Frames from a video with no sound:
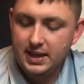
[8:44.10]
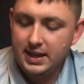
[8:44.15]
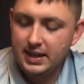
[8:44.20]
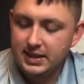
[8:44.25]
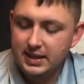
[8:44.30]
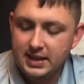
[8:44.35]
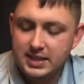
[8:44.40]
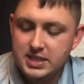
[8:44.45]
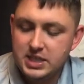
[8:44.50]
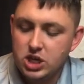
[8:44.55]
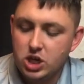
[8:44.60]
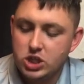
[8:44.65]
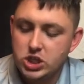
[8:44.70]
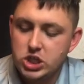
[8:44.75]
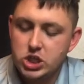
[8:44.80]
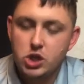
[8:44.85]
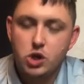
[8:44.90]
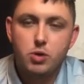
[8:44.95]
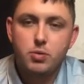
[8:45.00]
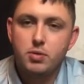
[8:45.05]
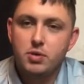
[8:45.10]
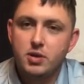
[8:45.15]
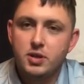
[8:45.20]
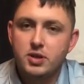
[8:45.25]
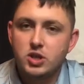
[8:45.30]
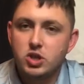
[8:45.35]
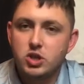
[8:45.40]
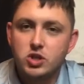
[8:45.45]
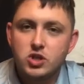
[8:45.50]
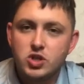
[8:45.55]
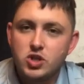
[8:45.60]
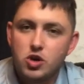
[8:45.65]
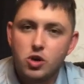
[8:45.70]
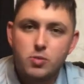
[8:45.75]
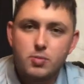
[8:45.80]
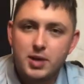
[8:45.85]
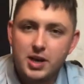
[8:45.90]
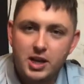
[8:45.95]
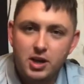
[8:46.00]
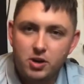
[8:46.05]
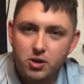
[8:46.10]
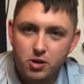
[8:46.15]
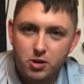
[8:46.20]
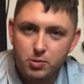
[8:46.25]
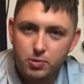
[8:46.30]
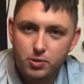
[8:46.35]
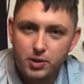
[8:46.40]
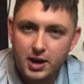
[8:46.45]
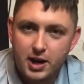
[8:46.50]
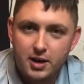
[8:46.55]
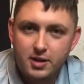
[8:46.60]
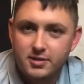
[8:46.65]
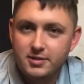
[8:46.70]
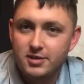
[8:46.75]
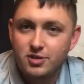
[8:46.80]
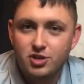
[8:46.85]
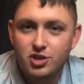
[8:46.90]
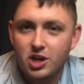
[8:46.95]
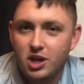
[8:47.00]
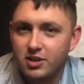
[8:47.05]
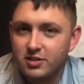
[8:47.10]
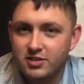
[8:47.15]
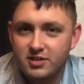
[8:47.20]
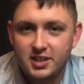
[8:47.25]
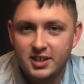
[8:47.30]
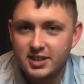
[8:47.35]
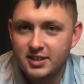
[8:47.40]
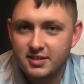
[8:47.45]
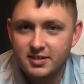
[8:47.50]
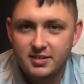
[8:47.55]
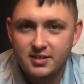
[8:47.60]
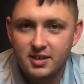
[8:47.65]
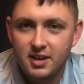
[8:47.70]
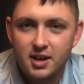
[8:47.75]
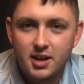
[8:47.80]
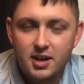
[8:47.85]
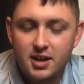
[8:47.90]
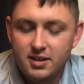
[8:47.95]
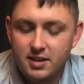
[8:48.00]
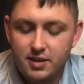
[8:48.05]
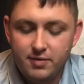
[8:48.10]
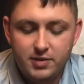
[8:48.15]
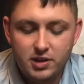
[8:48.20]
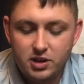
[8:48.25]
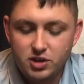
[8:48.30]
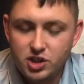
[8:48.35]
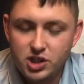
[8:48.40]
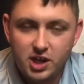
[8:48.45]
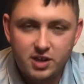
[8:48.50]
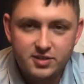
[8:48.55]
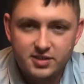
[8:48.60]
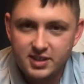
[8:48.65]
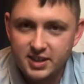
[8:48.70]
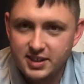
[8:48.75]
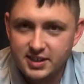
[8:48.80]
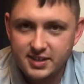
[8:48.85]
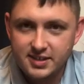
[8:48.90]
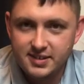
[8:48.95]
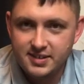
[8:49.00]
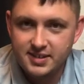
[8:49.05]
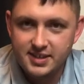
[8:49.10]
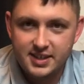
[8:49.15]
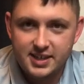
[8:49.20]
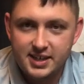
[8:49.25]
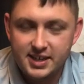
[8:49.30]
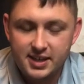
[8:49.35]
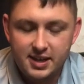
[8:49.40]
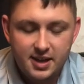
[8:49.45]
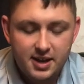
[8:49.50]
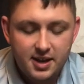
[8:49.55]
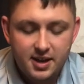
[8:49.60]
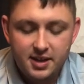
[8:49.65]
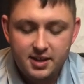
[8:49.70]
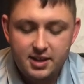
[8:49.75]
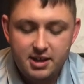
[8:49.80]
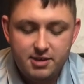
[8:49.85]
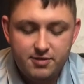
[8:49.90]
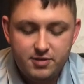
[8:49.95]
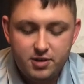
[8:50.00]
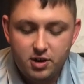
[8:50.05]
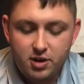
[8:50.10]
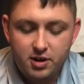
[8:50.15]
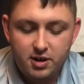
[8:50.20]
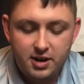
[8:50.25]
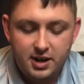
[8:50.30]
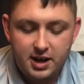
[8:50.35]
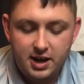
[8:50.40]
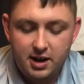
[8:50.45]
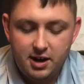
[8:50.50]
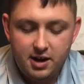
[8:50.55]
it's got so many notable characters. Charles Dickens, they've got Charles Dickens in it. They've got